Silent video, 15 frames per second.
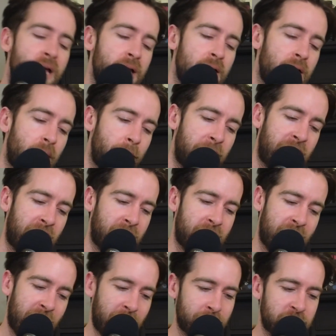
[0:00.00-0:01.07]
a man
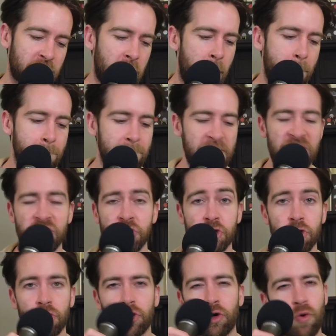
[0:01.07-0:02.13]
named
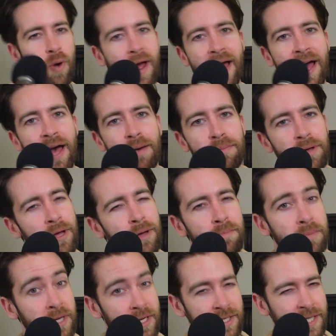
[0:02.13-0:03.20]
Mr. Crab,
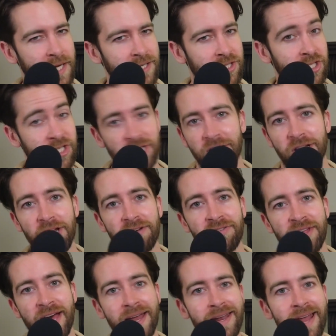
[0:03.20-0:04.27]
because I still love
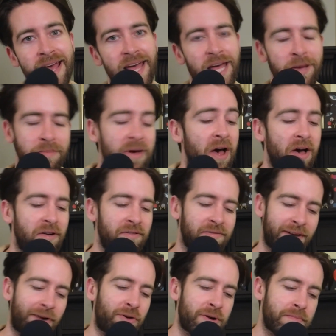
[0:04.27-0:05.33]
that name
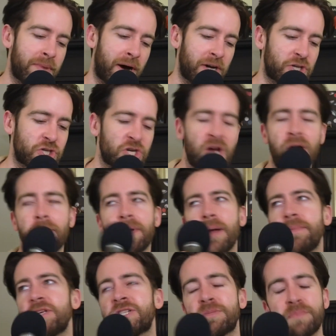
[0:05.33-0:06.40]
very much. But I'm
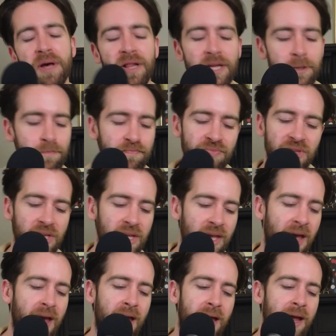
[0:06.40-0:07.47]
going to spell it
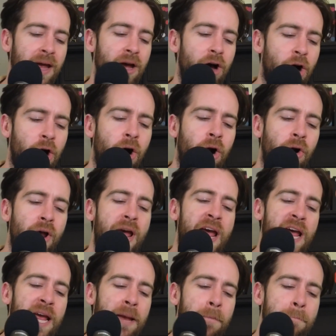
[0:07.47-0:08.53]

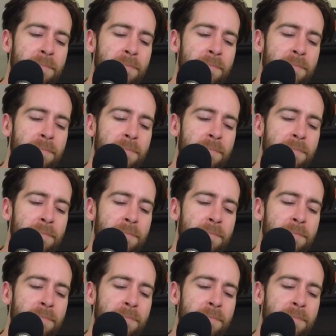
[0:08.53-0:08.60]
Krabbe,